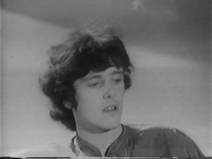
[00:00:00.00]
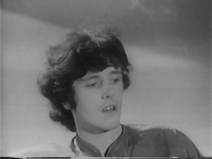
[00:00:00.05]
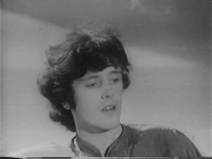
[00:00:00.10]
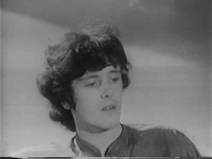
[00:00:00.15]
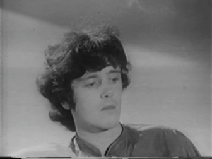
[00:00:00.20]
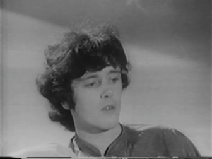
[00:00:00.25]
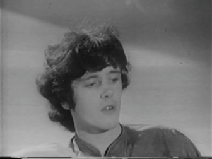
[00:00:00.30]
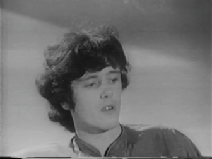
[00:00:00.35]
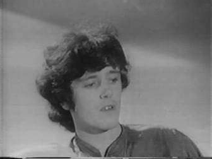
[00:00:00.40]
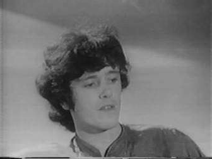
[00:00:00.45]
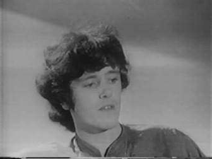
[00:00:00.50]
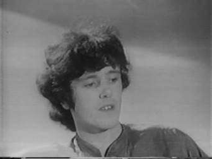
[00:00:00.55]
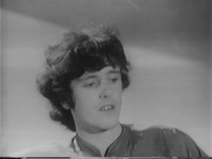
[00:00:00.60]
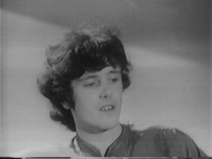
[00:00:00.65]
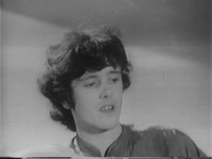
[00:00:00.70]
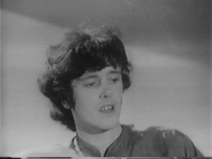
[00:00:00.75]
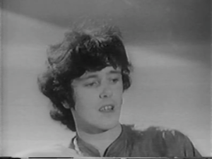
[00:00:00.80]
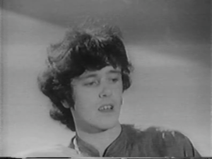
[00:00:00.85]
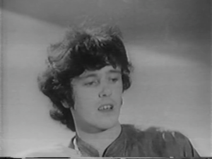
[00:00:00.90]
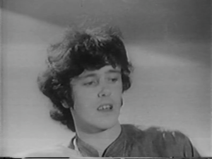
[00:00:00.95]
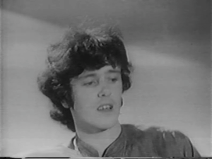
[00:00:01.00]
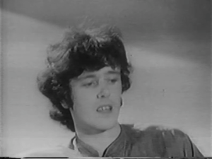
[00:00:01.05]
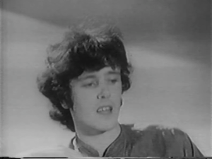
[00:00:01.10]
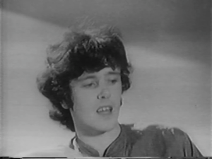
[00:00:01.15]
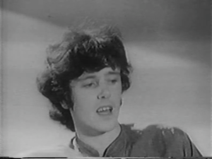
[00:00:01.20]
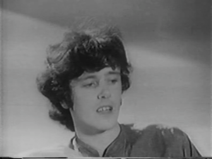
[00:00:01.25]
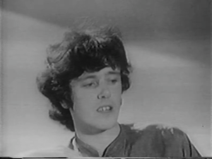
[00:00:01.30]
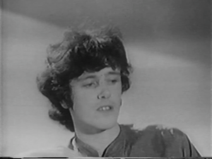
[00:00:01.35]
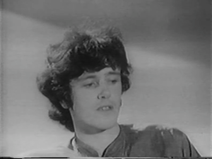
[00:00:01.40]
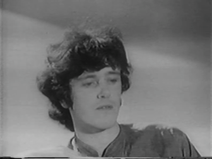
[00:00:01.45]
No, more of a
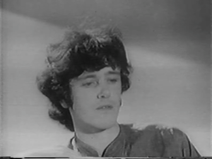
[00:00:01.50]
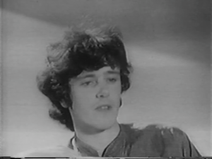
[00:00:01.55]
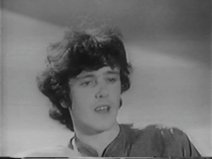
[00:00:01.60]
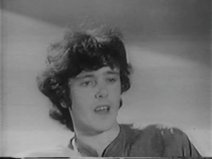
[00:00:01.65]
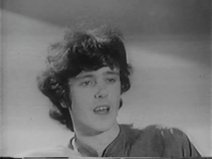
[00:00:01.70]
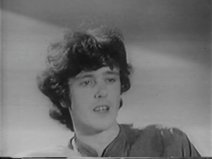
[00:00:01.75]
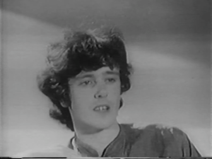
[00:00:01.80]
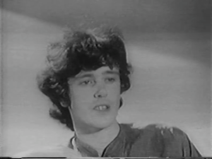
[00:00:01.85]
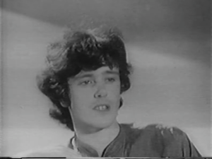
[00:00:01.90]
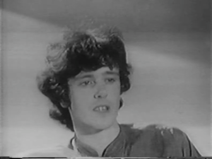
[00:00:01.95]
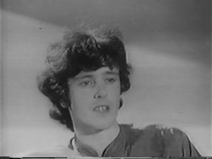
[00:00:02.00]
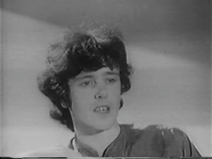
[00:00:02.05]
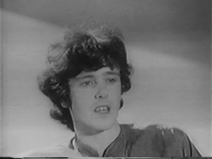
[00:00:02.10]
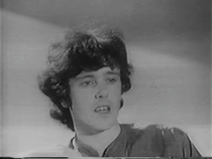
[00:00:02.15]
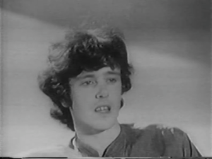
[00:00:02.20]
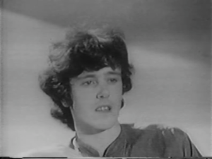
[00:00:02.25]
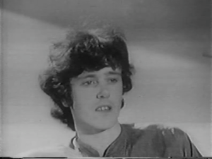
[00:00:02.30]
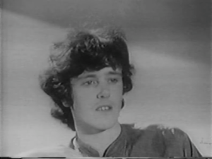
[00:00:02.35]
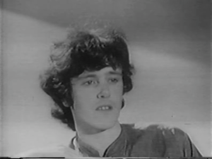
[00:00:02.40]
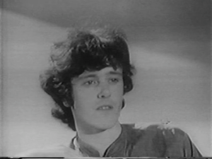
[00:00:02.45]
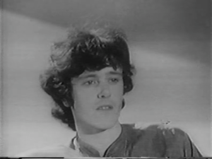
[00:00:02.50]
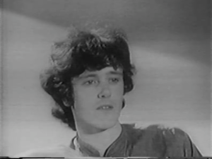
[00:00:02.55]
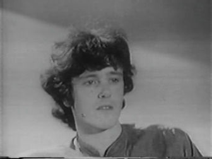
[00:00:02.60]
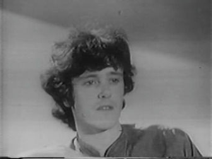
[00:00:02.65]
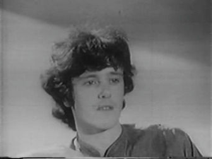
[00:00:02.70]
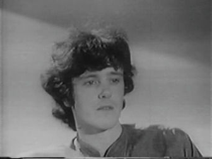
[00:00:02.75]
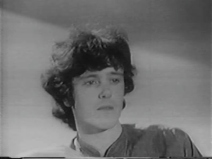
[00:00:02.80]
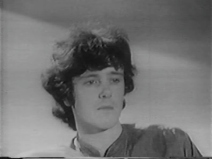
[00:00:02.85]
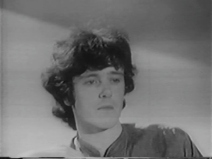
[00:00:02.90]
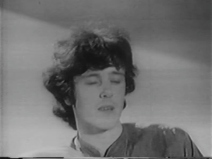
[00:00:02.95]
natural reaction again,
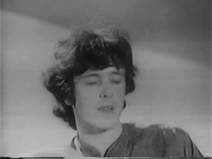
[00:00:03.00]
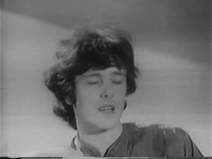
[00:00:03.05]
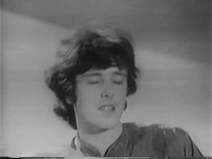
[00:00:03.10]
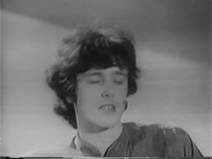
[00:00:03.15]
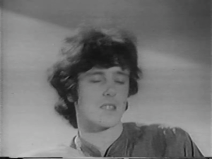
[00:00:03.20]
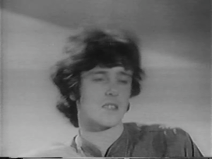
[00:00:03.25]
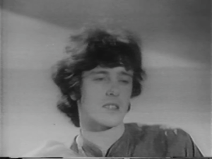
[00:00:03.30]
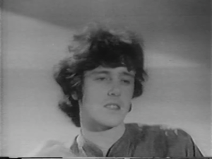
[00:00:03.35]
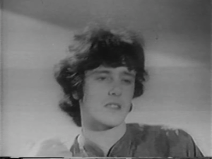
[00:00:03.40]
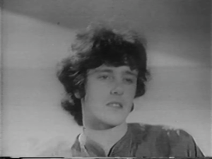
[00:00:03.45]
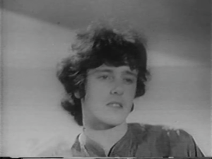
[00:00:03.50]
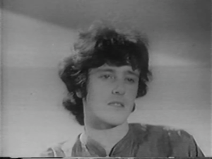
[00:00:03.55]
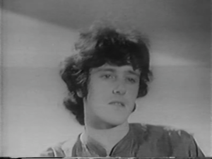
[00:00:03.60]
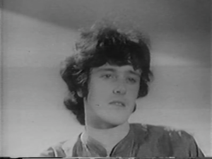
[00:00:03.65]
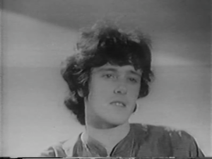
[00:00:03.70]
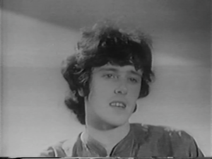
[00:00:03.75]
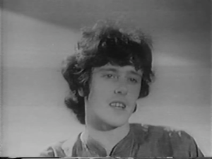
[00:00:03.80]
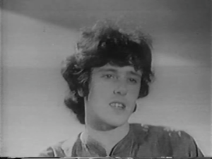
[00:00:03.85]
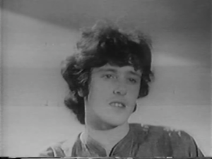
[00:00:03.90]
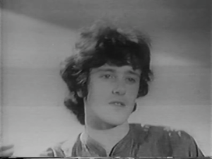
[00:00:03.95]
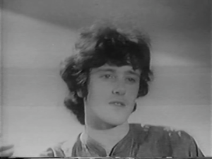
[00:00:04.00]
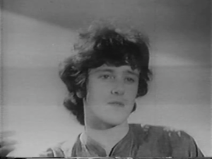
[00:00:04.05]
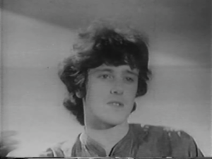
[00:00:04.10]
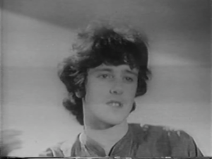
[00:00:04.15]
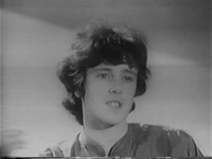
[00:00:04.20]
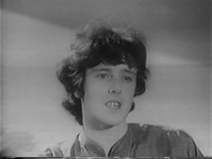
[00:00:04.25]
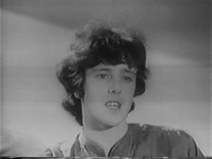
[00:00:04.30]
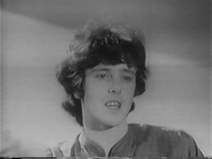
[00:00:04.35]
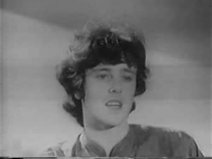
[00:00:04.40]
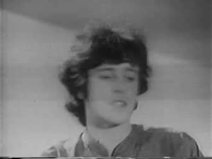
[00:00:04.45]
you know, back to natural
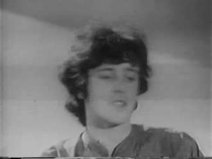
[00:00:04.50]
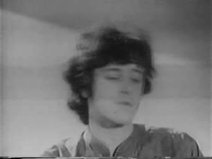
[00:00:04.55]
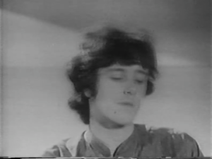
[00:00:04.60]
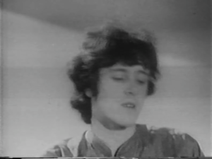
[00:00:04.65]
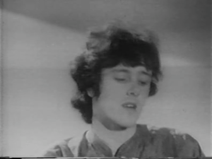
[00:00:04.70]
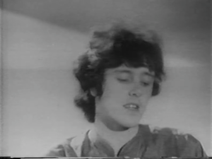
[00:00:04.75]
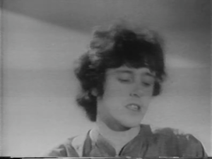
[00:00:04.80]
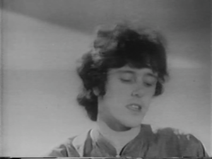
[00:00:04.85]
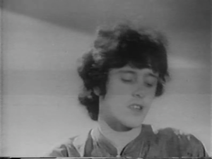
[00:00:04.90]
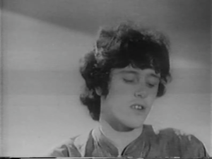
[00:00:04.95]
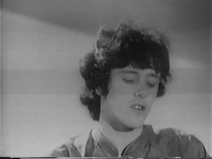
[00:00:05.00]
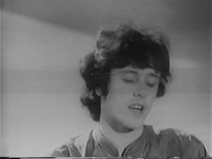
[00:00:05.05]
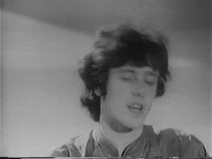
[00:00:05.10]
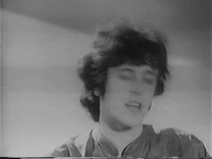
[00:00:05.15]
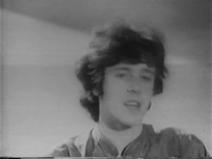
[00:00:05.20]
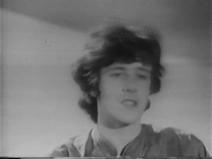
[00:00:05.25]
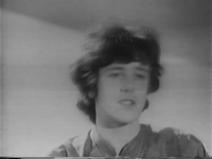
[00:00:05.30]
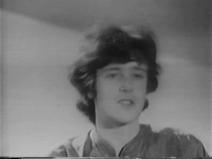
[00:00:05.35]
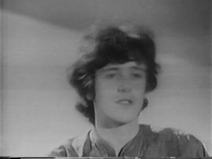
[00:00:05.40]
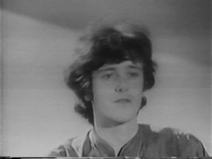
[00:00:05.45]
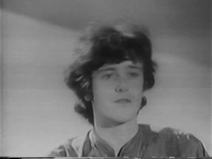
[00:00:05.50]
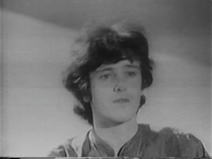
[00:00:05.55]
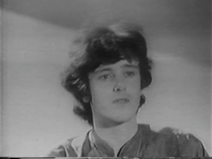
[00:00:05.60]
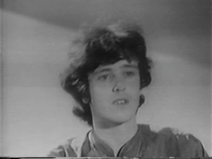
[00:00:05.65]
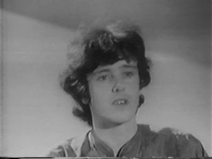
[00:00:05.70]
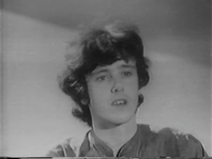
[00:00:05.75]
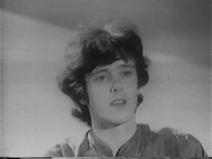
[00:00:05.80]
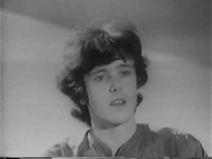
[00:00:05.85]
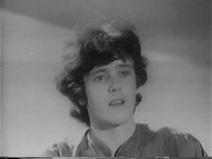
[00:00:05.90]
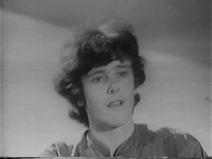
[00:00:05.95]
singing. That's why you've got Hey
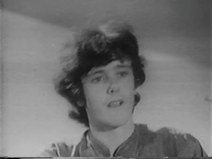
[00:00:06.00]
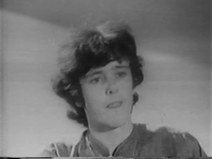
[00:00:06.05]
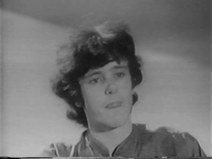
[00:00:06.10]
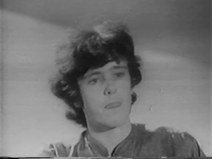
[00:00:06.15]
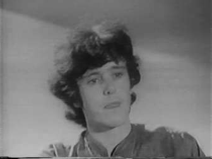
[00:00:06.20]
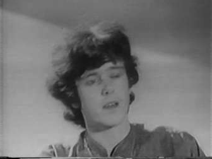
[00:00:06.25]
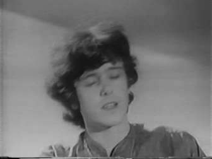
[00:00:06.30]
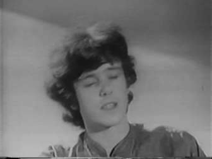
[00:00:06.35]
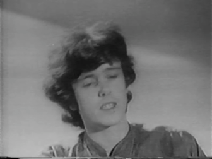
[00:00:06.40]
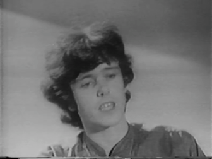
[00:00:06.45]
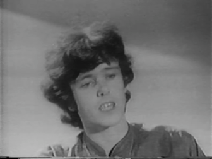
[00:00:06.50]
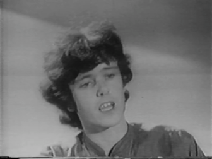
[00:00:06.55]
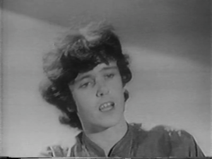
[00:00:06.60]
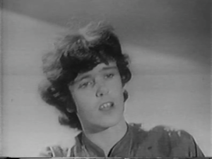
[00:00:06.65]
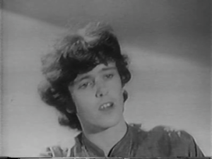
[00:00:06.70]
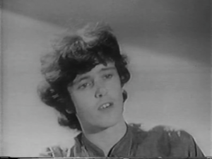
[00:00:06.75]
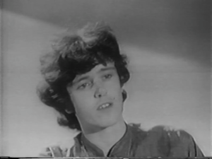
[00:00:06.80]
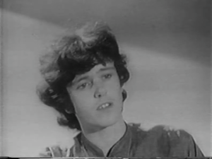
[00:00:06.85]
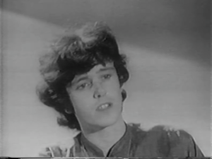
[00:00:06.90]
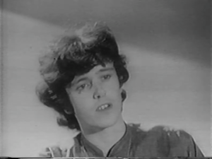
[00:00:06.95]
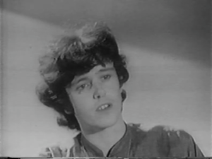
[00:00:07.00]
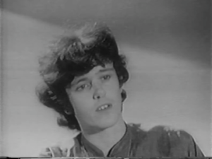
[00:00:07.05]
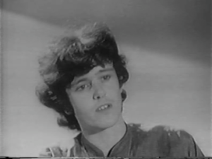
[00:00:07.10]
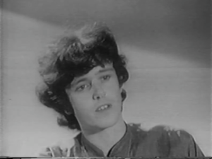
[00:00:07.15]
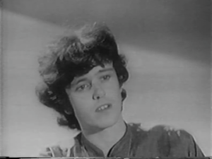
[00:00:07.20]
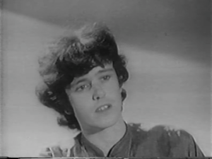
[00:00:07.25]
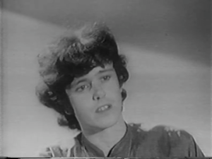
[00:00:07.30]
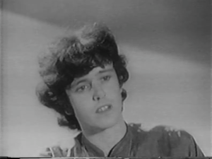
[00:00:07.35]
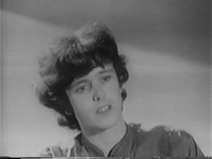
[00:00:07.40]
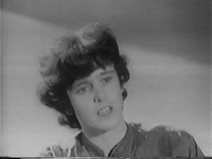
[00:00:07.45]
Jude and sing-along
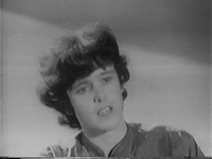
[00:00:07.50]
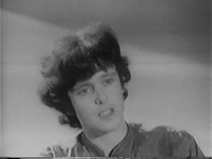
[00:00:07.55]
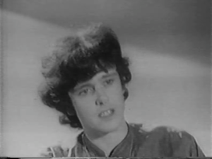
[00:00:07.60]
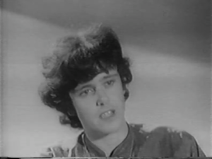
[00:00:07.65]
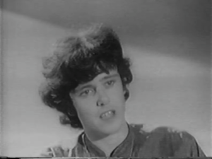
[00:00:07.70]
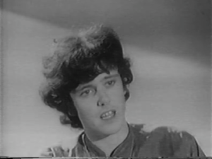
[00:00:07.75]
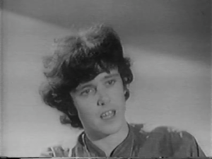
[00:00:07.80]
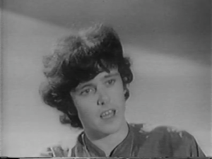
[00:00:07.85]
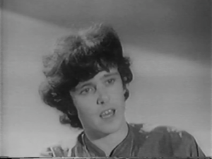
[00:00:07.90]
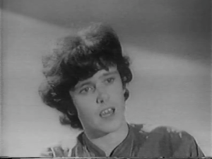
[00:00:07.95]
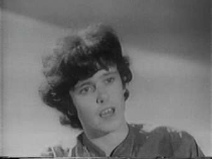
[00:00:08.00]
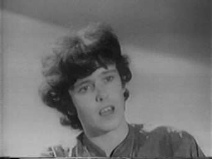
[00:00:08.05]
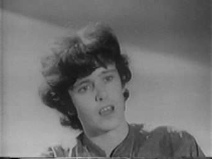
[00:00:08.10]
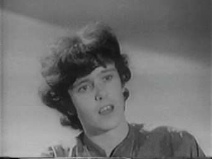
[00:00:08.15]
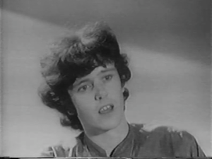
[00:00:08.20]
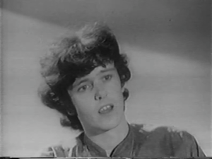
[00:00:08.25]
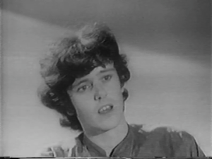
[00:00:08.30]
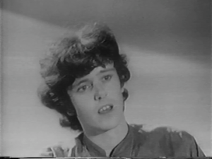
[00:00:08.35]
songs and things like that.